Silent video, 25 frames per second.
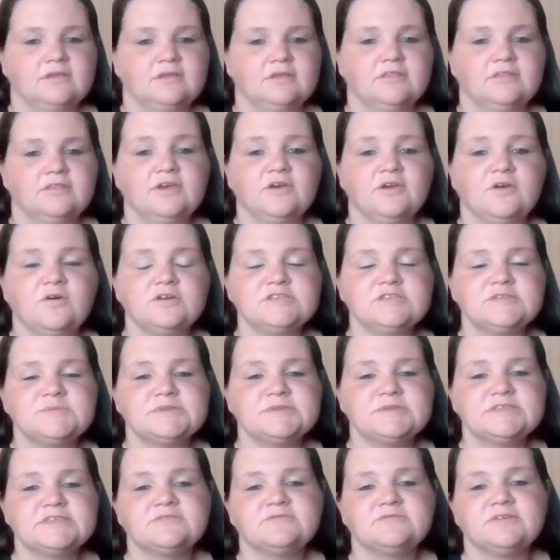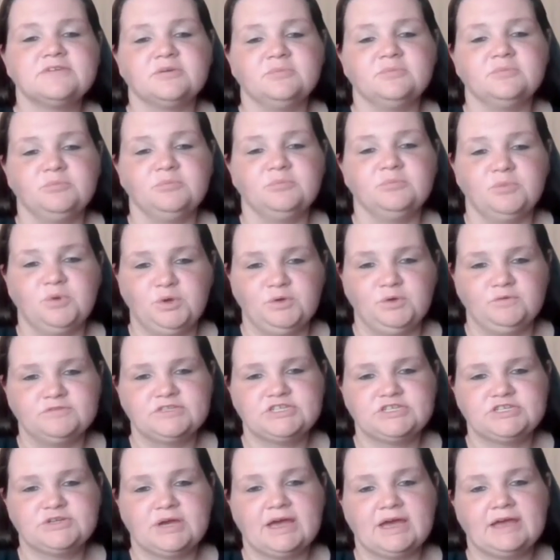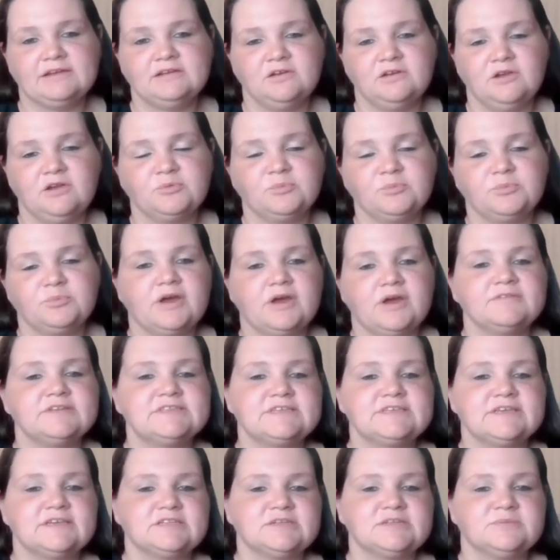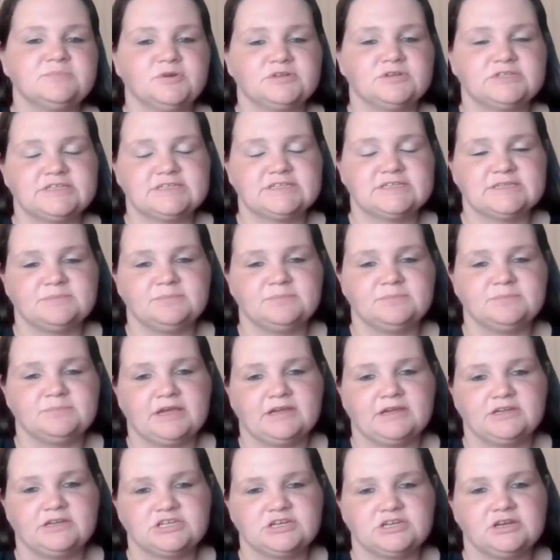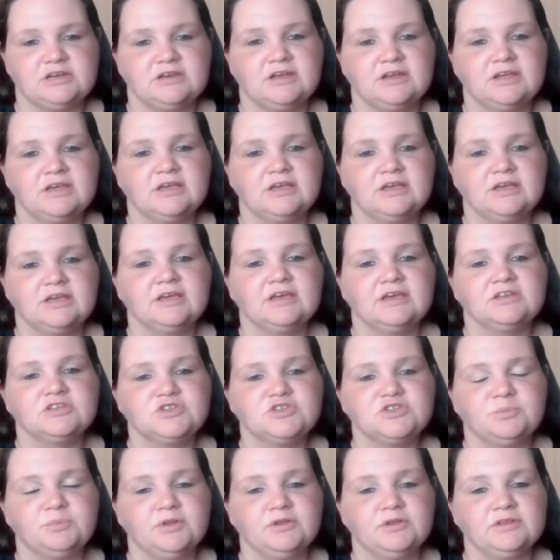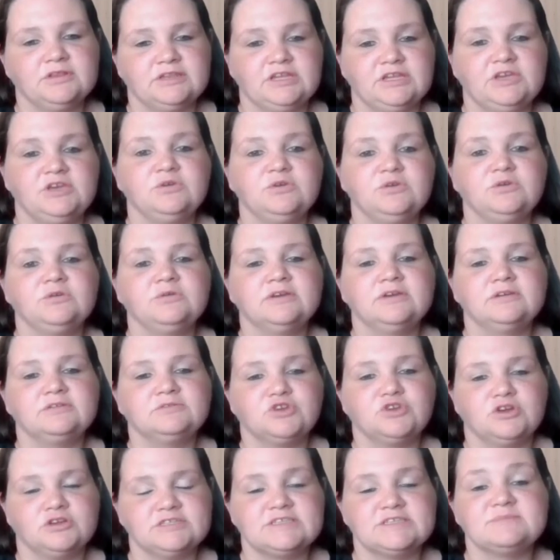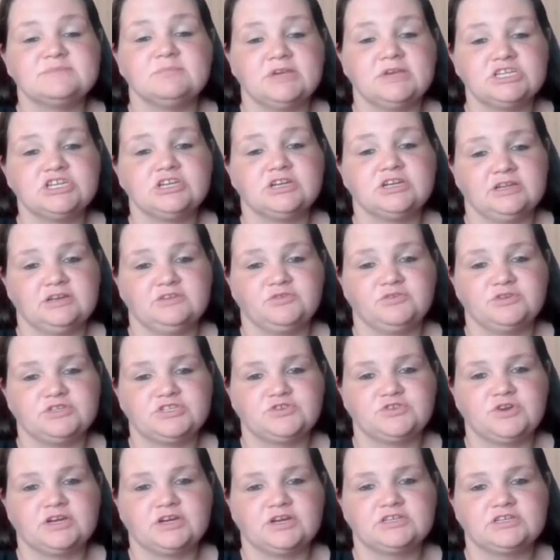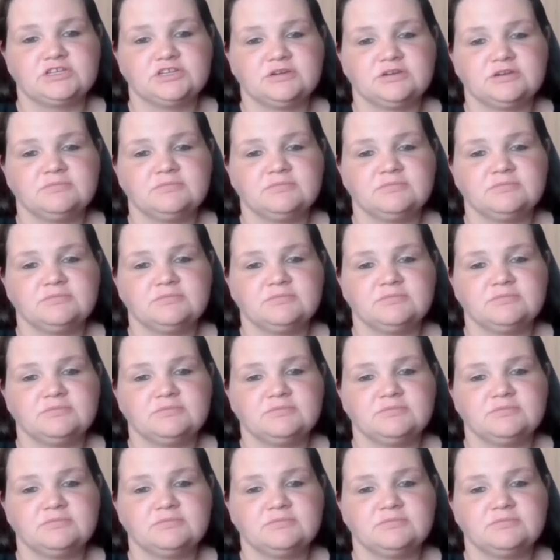There are specific moves to unlock private sector participation to build new transmission infrastructure.